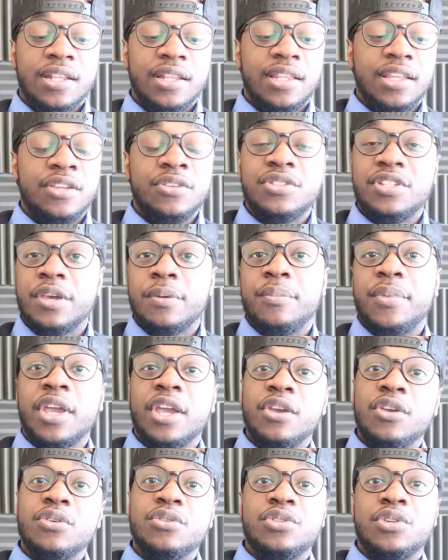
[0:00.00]
Then you see a
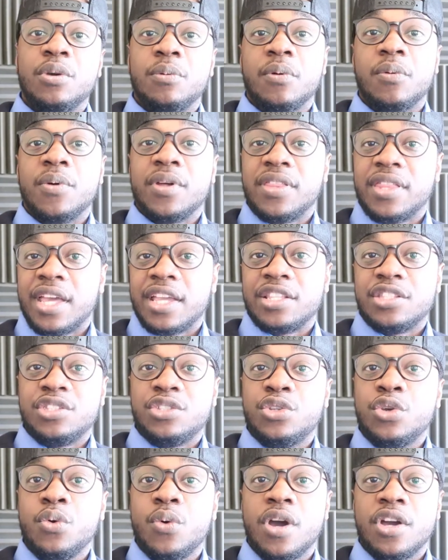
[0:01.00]
bigger YouTuber with
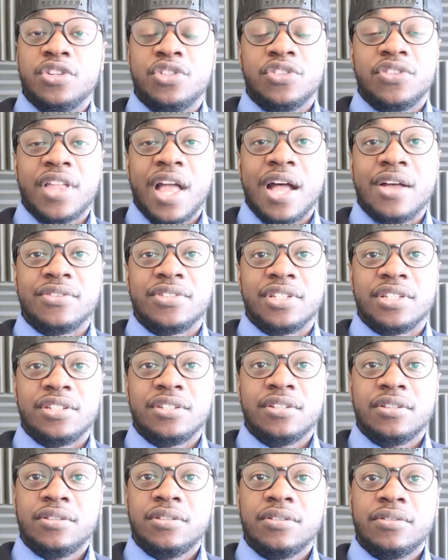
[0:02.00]
like 200,000.
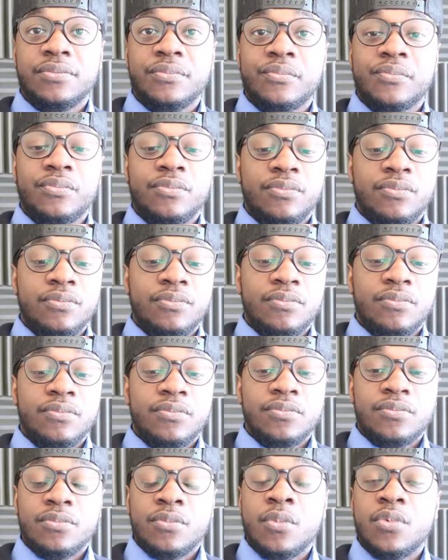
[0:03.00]

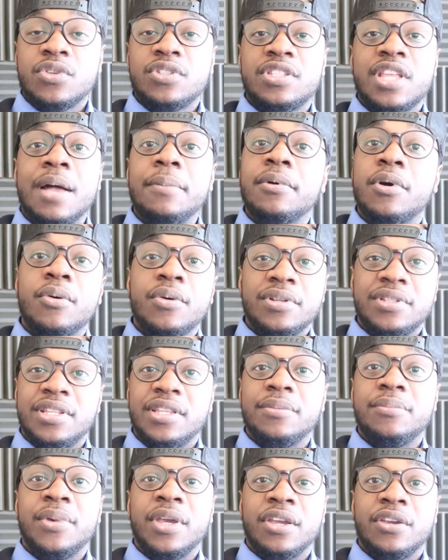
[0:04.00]
Stop going
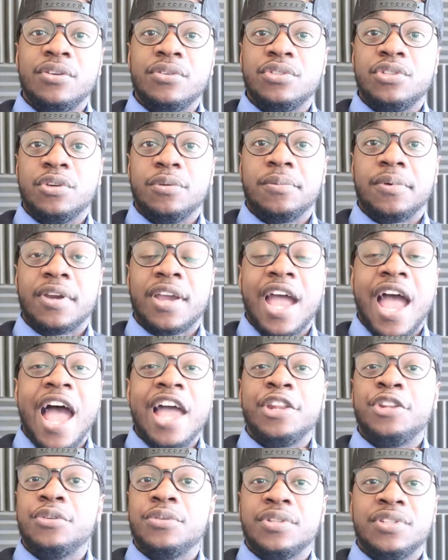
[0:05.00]
to the bigger YouTuber.
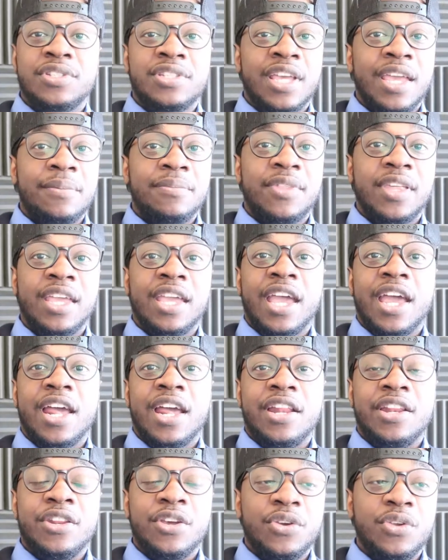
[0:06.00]
I do the same thing, and
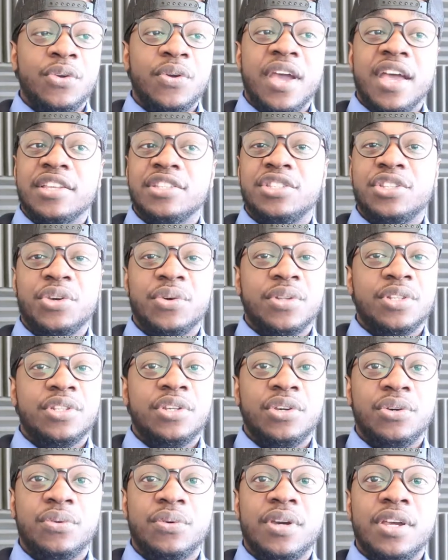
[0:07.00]
I know you guys do it
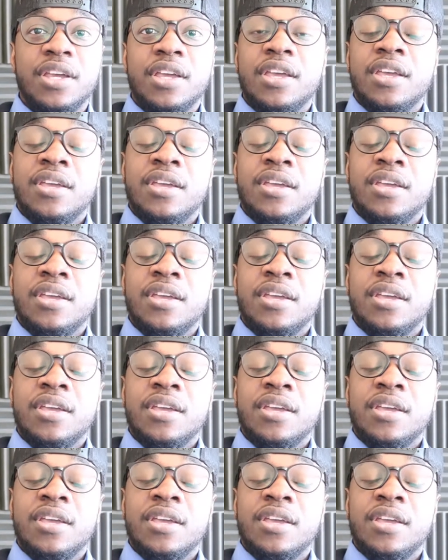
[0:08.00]
too.